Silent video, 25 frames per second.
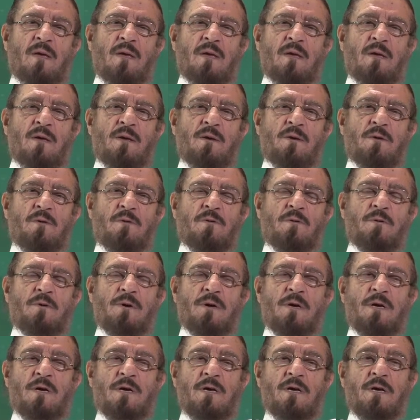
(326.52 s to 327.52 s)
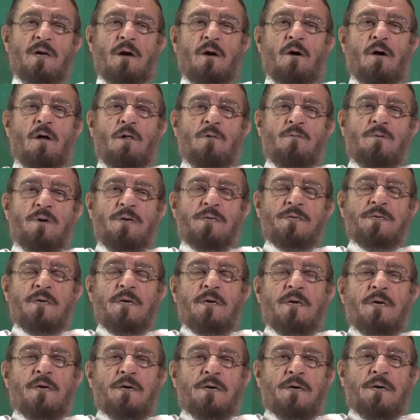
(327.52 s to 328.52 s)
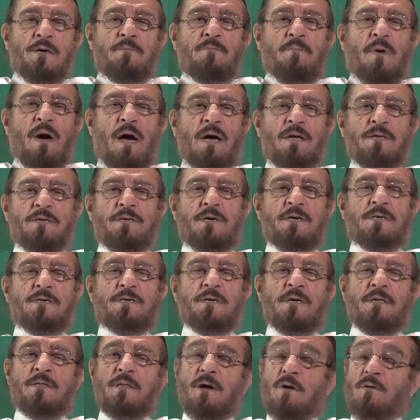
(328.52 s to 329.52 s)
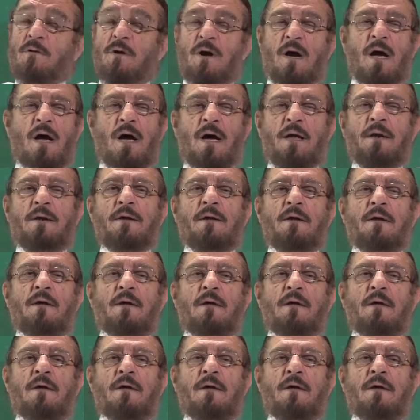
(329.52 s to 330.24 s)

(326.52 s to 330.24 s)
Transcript: He always reminds us in the Quran